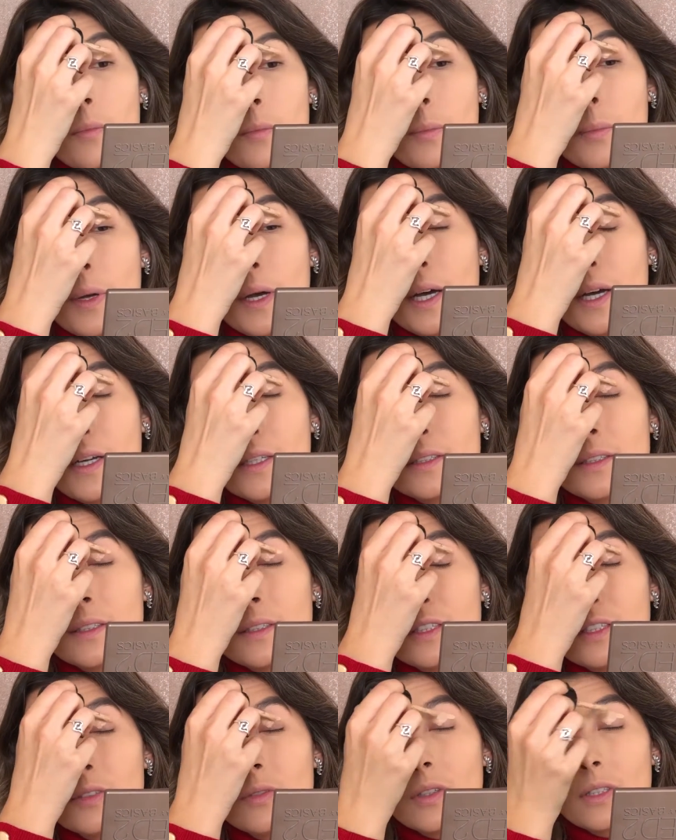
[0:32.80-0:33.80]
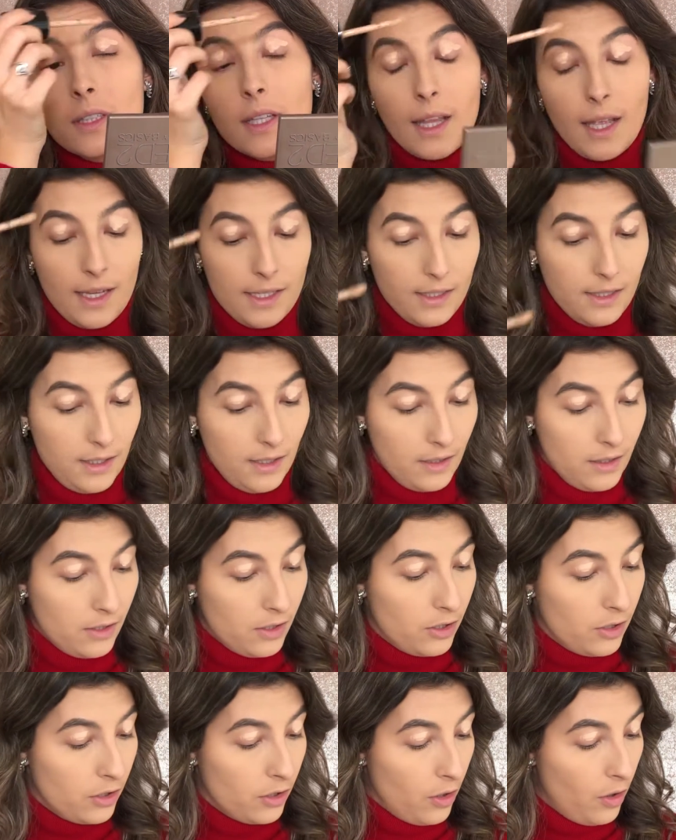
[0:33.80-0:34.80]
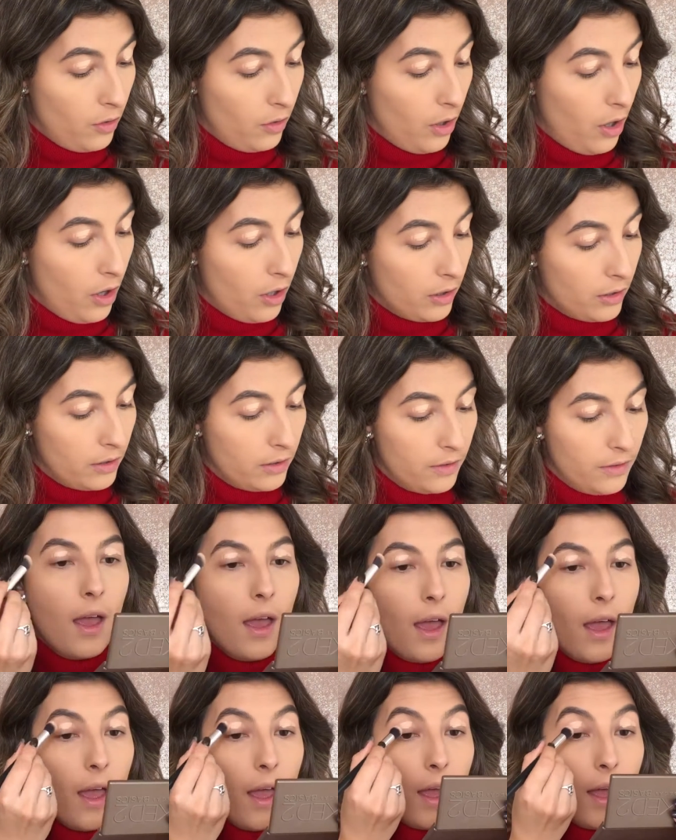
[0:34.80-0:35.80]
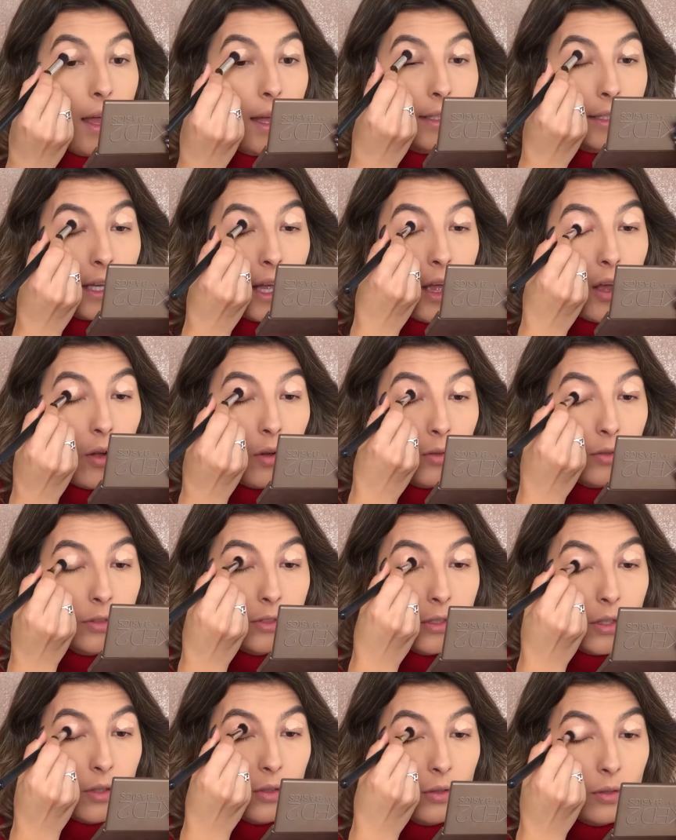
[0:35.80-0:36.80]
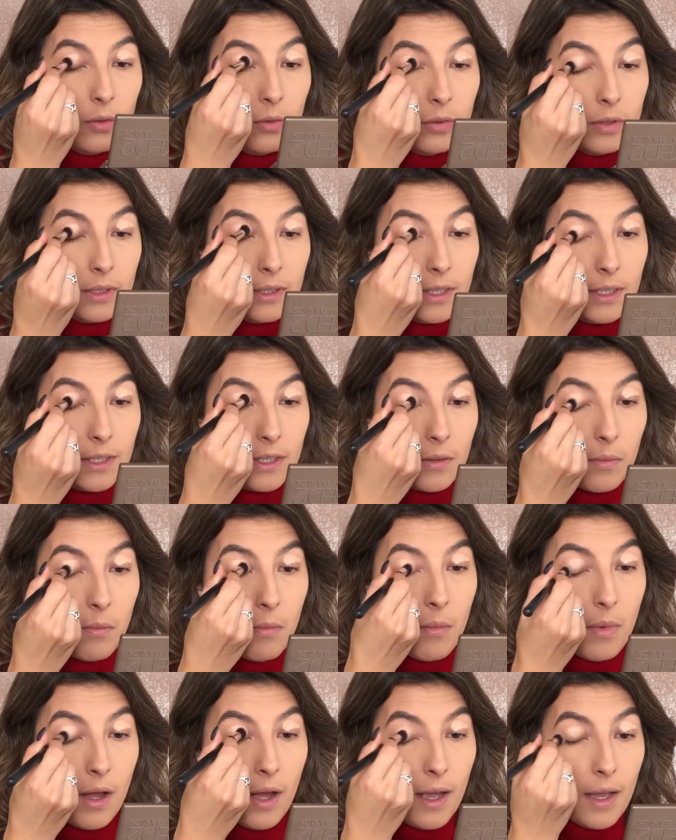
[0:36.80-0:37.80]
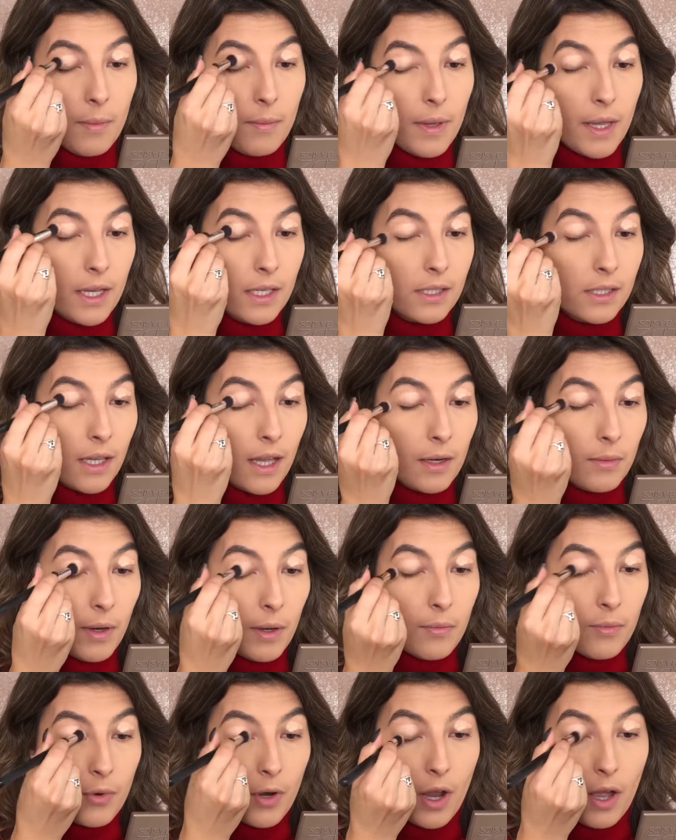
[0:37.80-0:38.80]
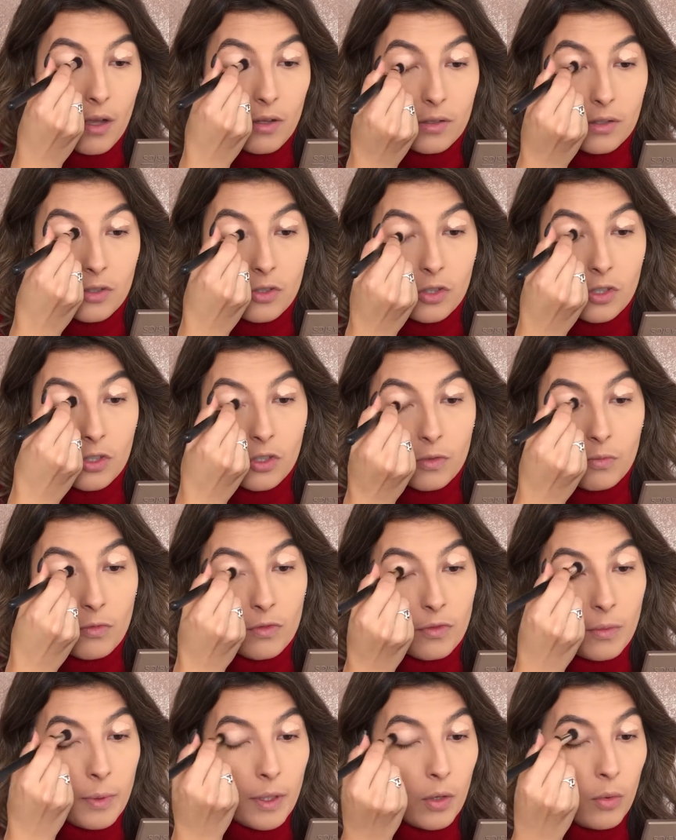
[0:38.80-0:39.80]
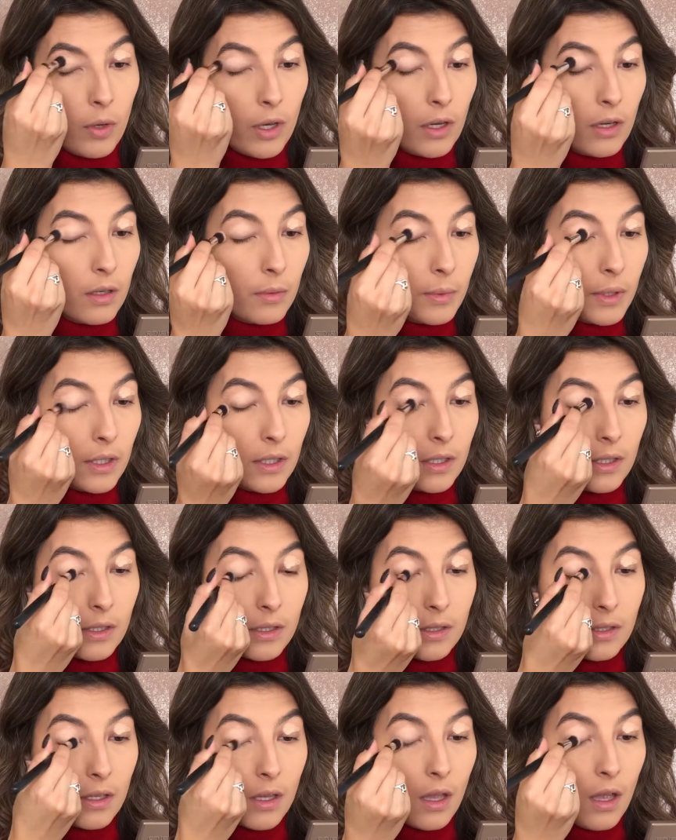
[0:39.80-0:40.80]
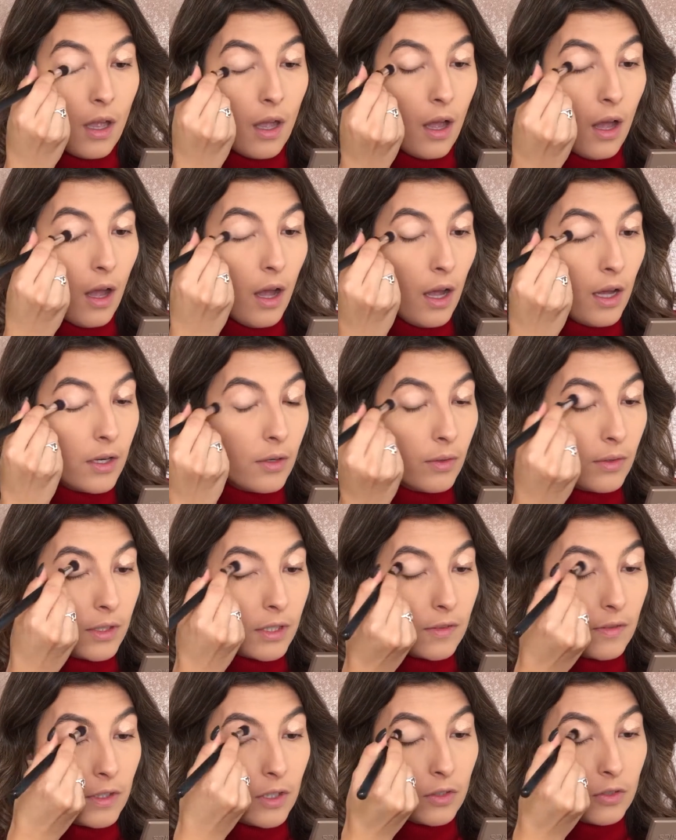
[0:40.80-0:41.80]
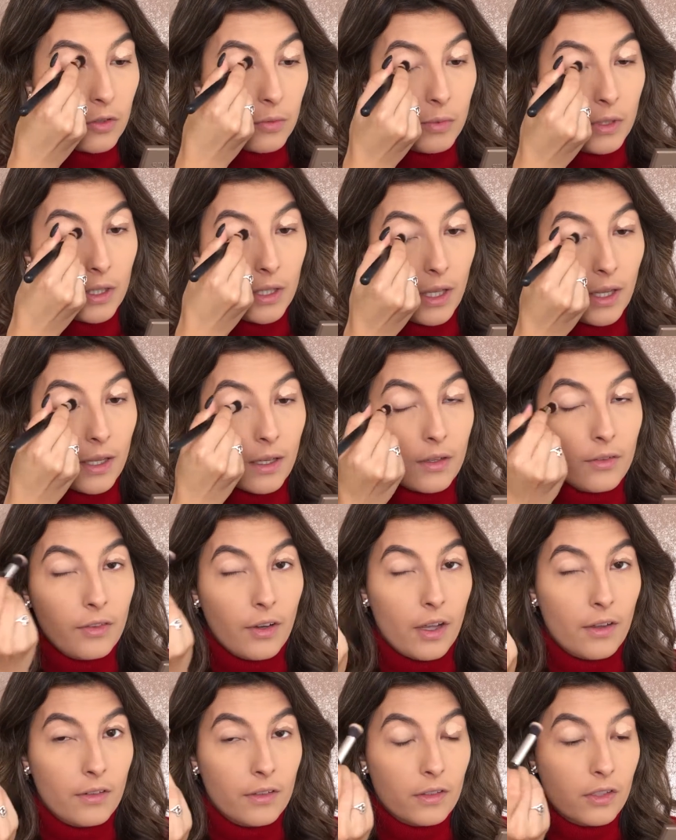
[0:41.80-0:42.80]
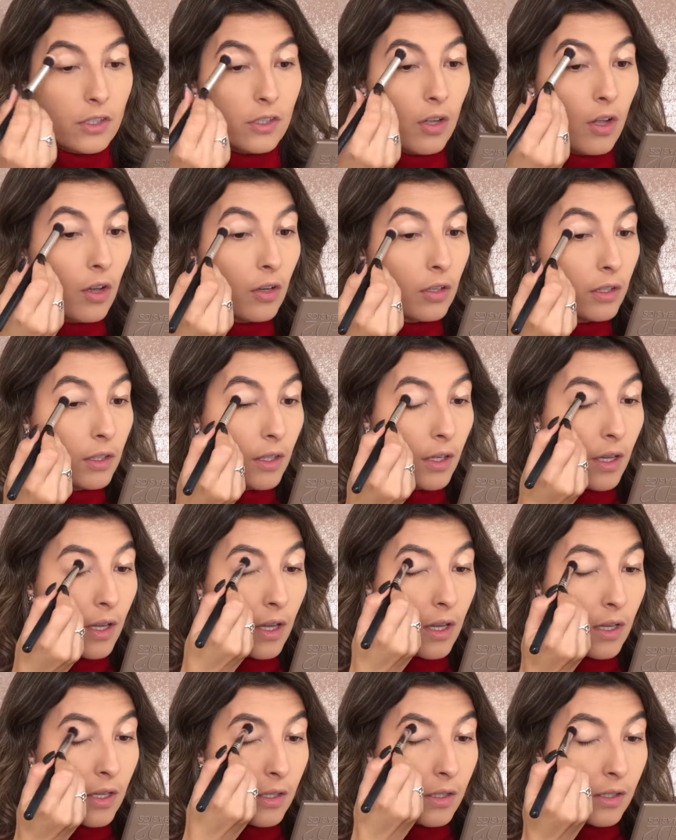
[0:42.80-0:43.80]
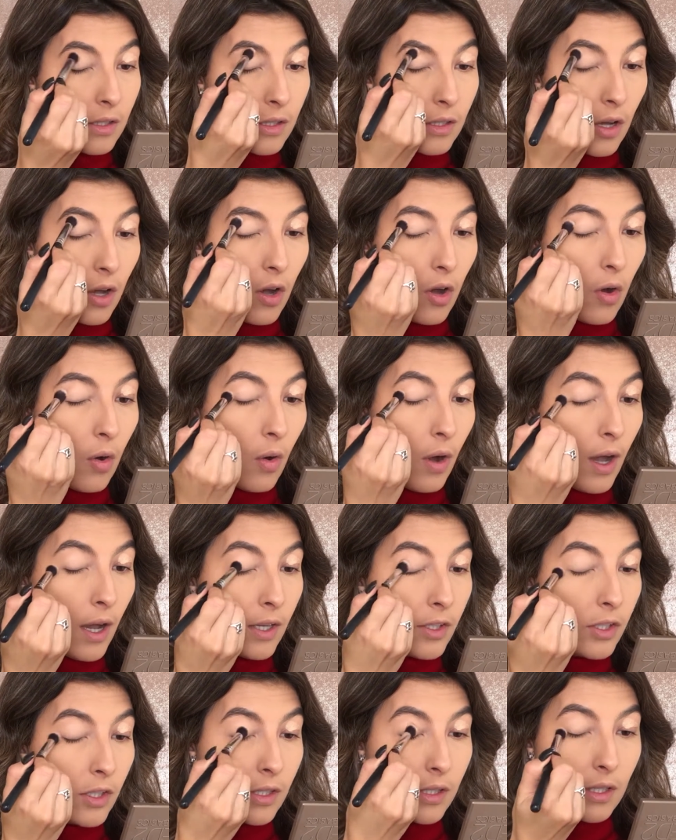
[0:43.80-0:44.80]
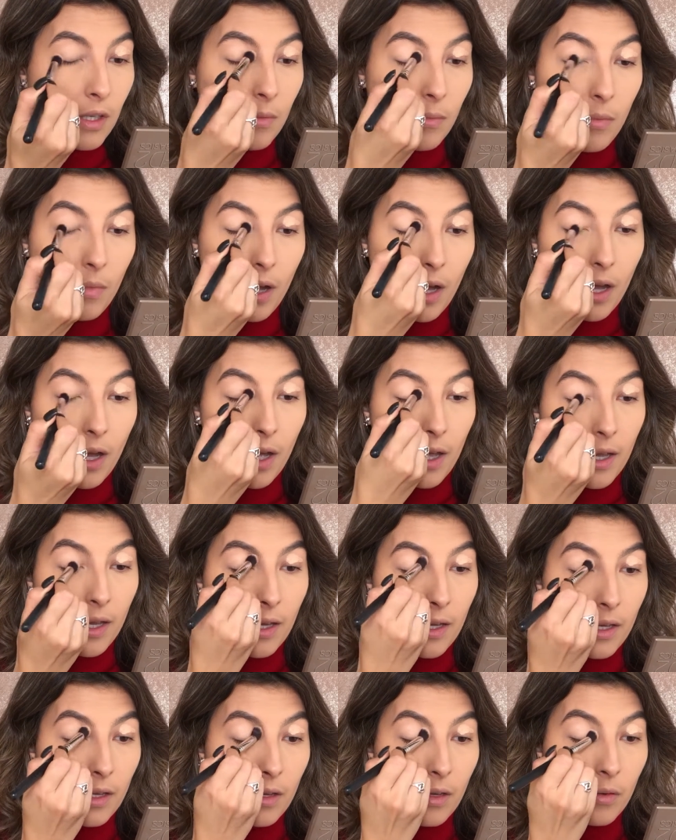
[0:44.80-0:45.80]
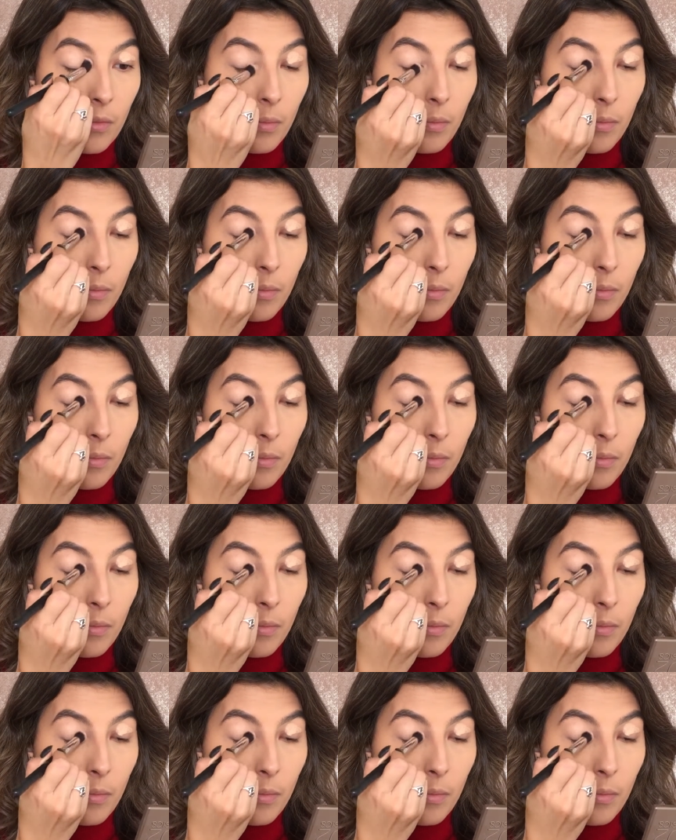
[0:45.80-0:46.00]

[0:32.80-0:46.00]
but this one lasted so long. And I also did my base and my brows just to move a bit quicker because I don't want this video to be like 5 hours long. So I just did my